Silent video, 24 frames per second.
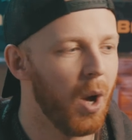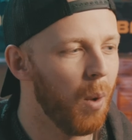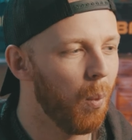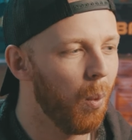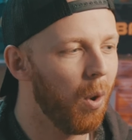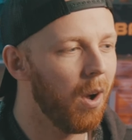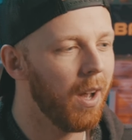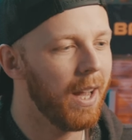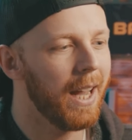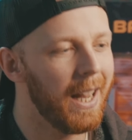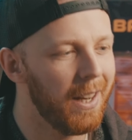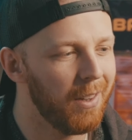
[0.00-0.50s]

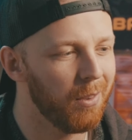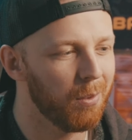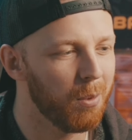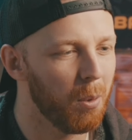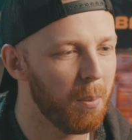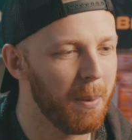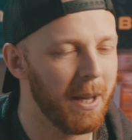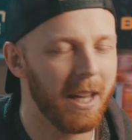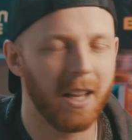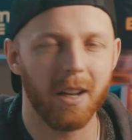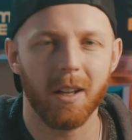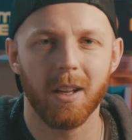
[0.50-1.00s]
what hints
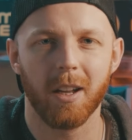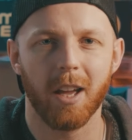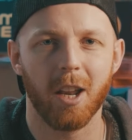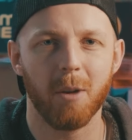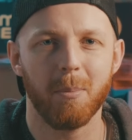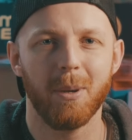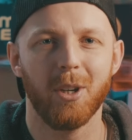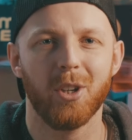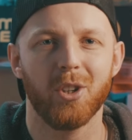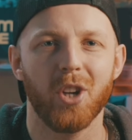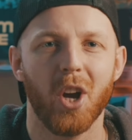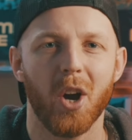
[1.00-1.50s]
were going to
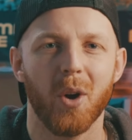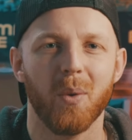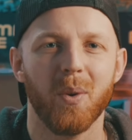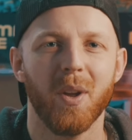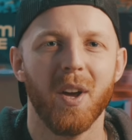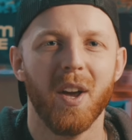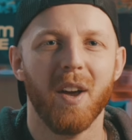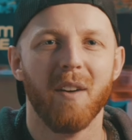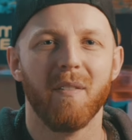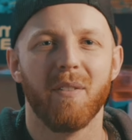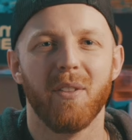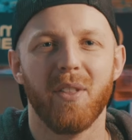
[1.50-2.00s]
be shown
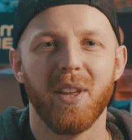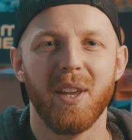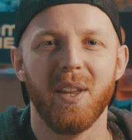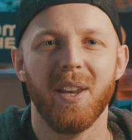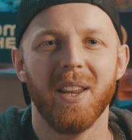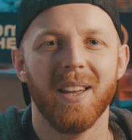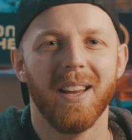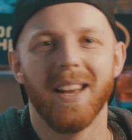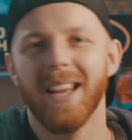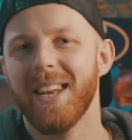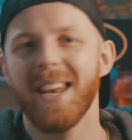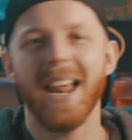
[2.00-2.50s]
for the